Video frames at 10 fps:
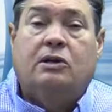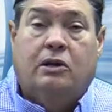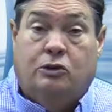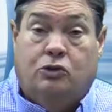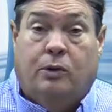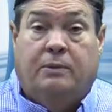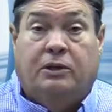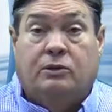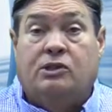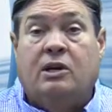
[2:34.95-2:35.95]

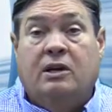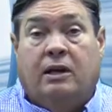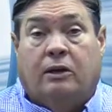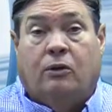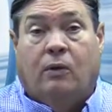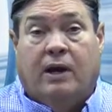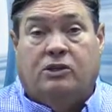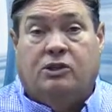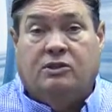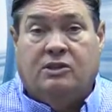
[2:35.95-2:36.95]
contributors, and
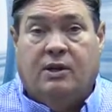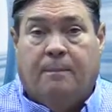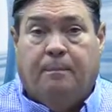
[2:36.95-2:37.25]
corrections.